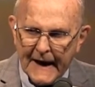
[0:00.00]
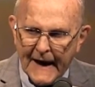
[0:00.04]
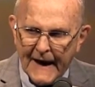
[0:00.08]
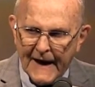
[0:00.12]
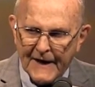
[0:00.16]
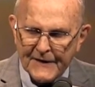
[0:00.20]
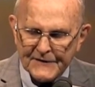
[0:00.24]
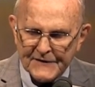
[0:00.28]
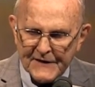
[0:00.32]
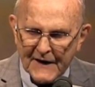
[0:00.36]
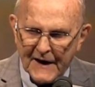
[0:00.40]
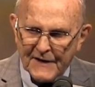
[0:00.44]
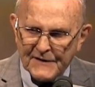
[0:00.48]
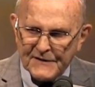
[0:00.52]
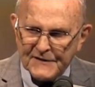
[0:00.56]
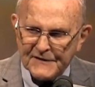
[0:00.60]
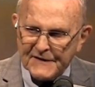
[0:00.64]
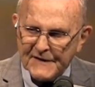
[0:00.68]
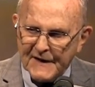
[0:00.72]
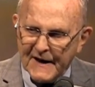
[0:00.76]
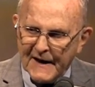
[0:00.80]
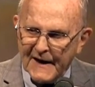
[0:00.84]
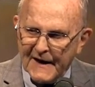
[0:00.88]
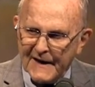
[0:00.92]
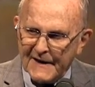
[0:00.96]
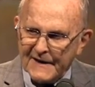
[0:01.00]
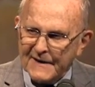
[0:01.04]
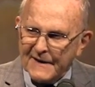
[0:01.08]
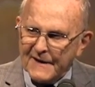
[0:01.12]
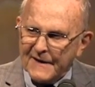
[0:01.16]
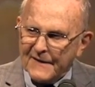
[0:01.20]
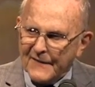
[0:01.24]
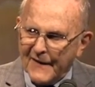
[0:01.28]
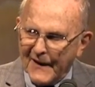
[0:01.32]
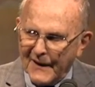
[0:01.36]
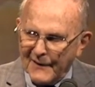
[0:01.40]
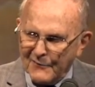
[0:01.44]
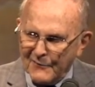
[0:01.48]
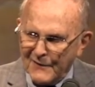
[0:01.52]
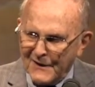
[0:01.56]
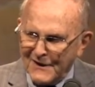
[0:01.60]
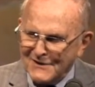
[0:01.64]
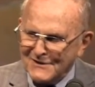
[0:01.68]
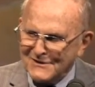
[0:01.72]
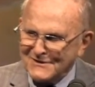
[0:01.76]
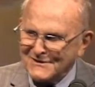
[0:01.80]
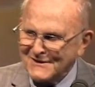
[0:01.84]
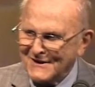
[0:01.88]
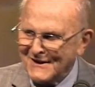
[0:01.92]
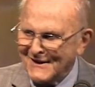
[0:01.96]
As I said, they
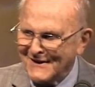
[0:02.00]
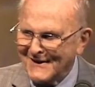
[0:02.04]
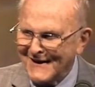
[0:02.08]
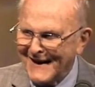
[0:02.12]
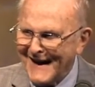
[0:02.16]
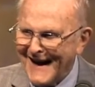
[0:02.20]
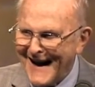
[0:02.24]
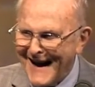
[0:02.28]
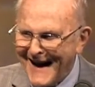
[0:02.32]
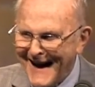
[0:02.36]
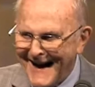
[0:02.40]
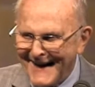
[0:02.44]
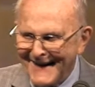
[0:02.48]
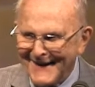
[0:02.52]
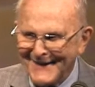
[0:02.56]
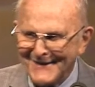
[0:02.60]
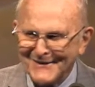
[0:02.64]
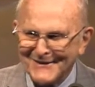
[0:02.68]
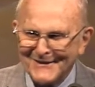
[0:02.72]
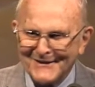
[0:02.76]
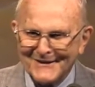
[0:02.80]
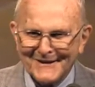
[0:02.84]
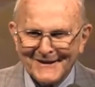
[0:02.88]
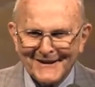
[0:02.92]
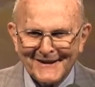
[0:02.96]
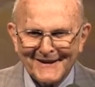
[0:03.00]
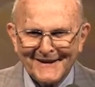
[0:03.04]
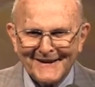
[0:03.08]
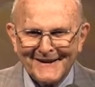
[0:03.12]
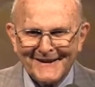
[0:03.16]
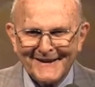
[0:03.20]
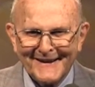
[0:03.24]
reached their highest